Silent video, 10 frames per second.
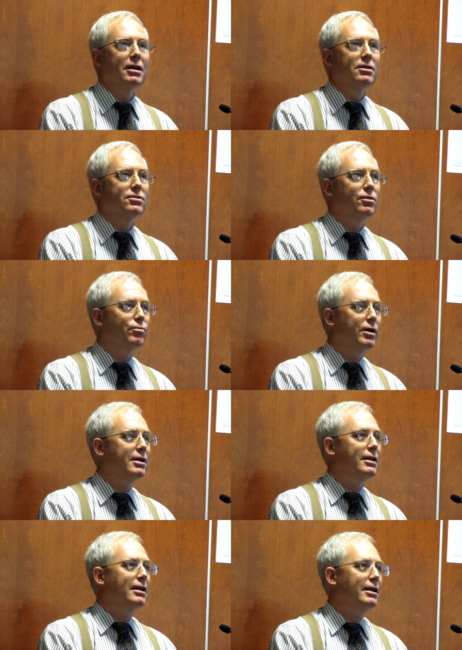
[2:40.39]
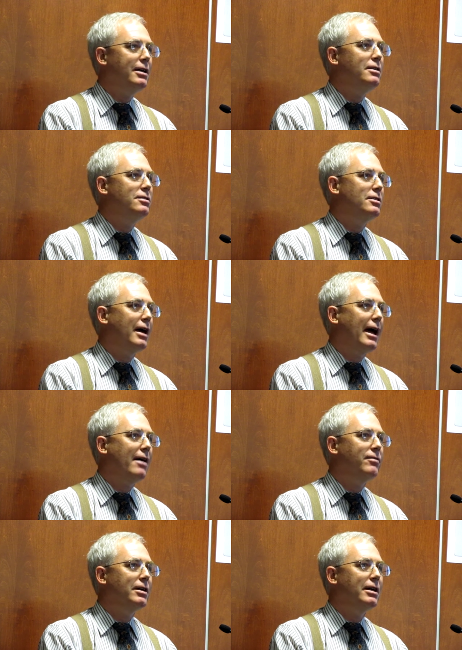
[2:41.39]
So one of the keys to
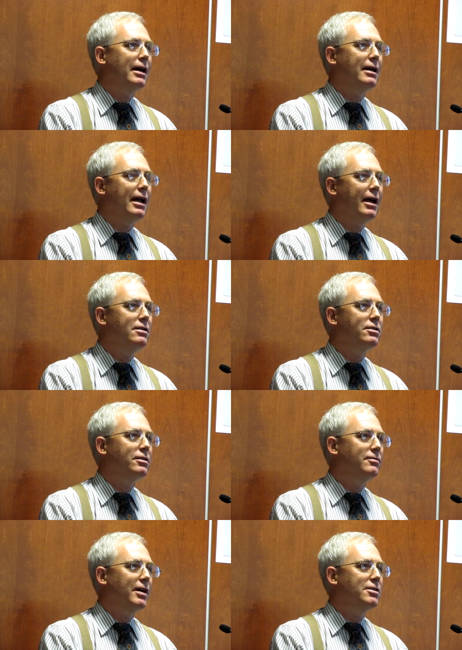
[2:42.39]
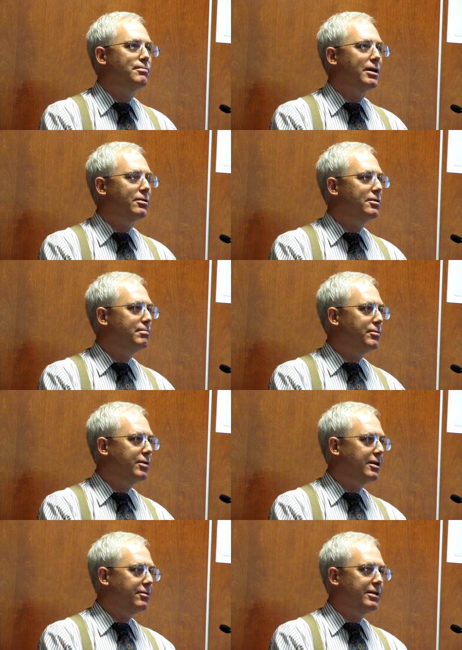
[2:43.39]
having an angel investment group, and
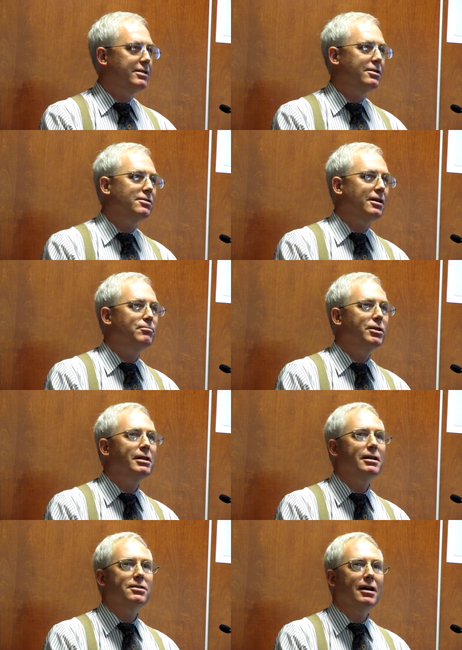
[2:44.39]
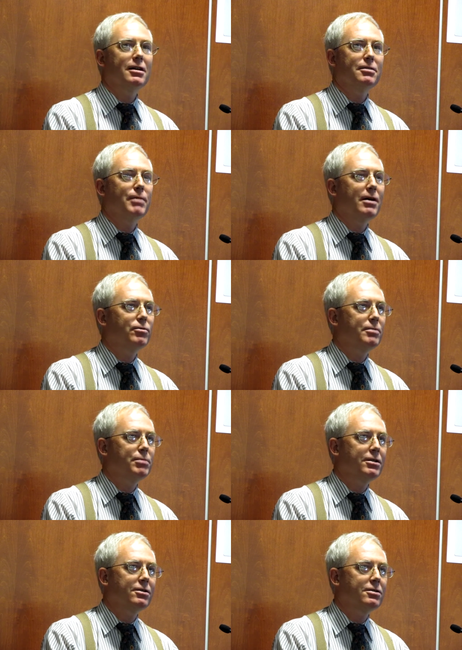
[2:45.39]
one of the reasons I'm really excited about what
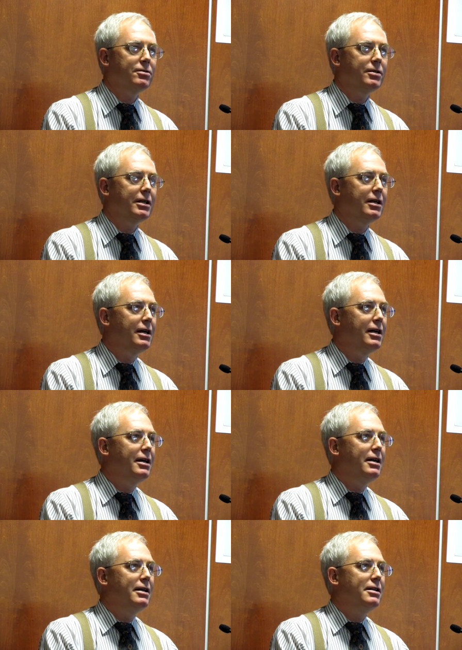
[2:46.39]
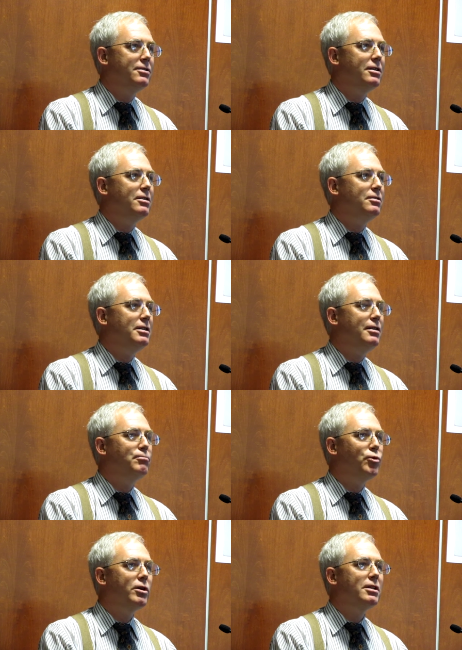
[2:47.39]
Bill's doing, is that you need
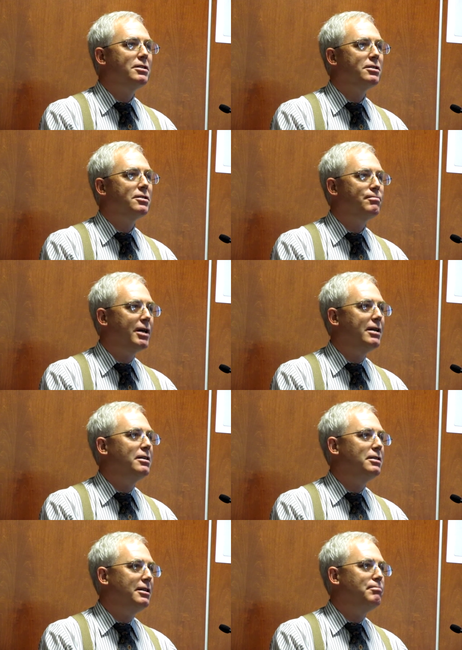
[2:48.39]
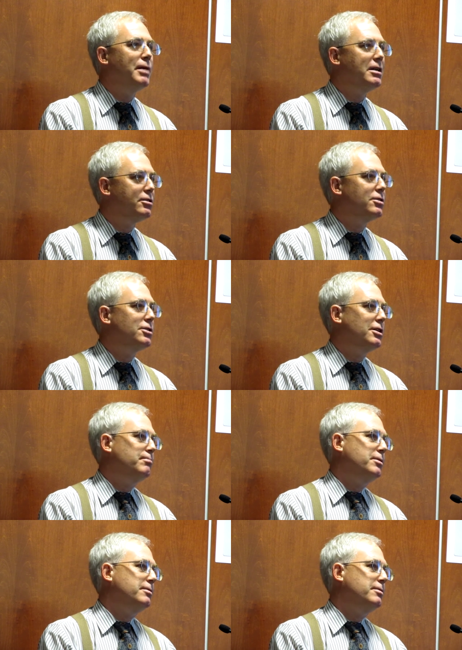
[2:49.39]
more than just money, you need mentorship.